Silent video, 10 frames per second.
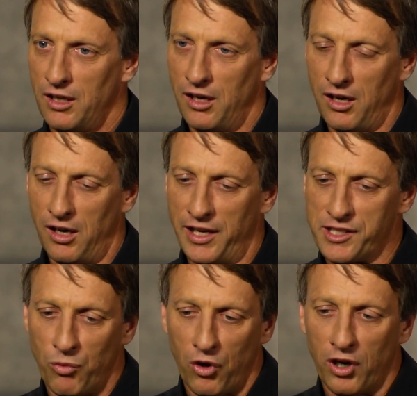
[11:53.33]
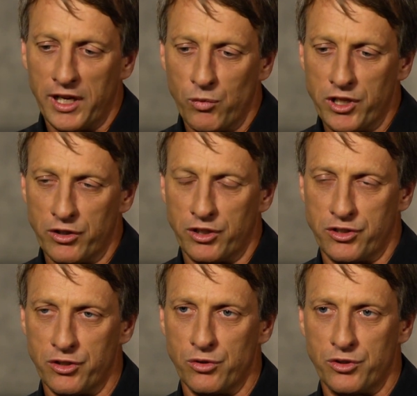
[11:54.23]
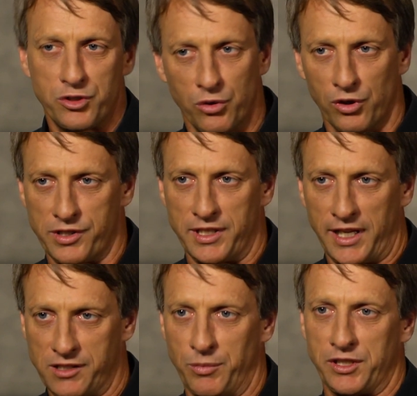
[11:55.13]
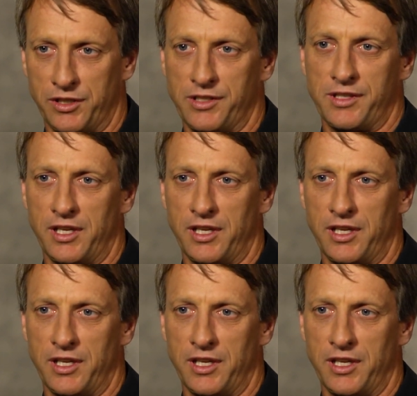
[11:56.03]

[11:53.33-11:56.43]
Uh, it's more when you do tours and exhibitions